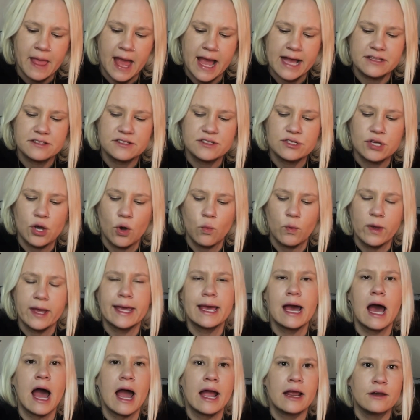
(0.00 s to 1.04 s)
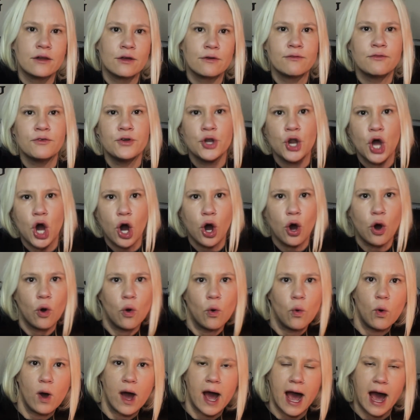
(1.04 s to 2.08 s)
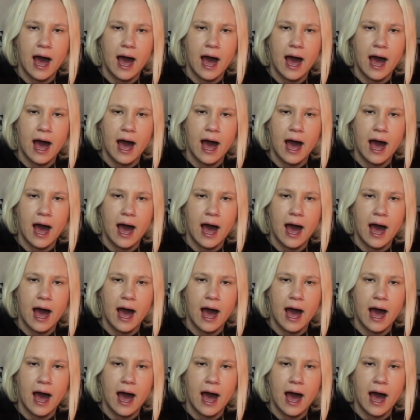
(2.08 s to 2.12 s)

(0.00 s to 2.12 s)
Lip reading: And so we kind of know